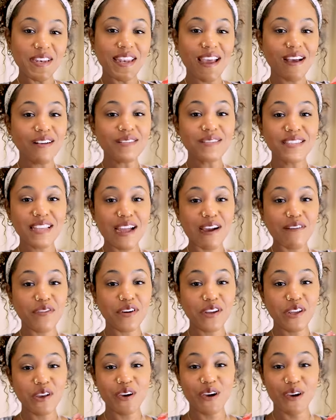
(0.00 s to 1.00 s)
Now it's time
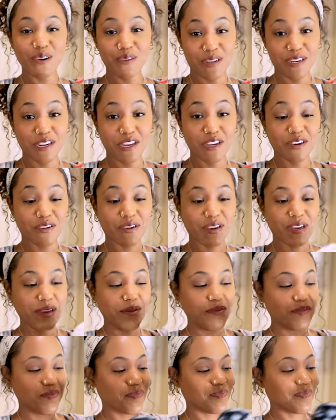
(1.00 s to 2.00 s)
for your coconut
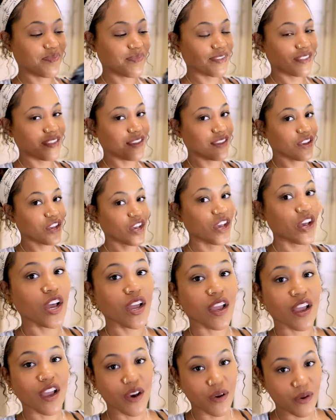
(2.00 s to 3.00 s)
cream.
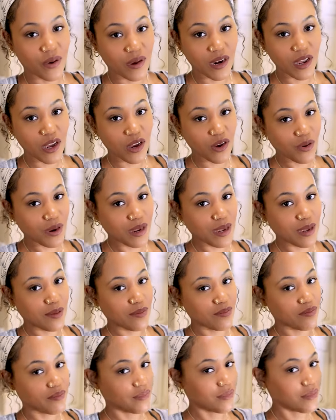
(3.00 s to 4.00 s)
Coconut cream.